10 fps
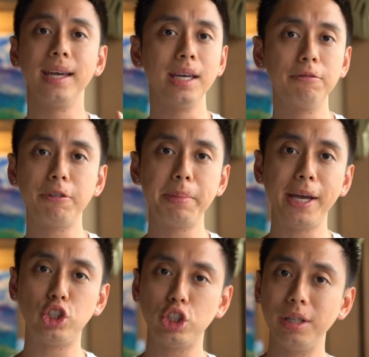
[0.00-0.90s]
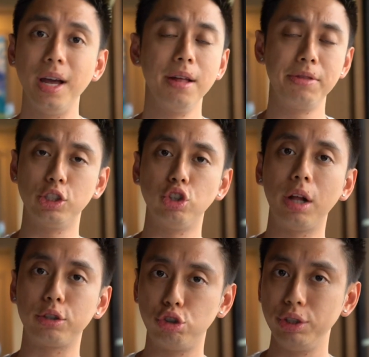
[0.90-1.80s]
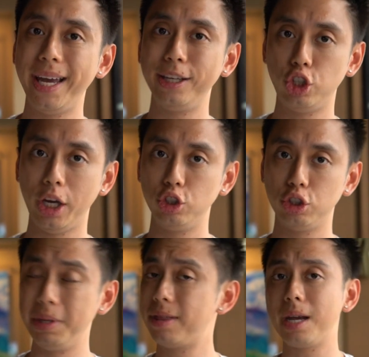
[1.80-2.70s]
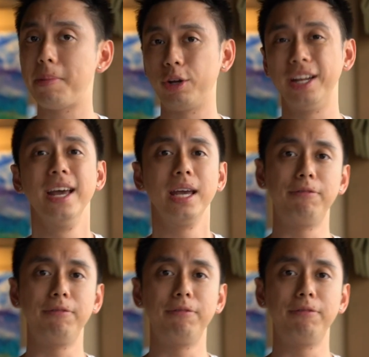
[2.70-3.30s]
information does not create change. I mean, think about it.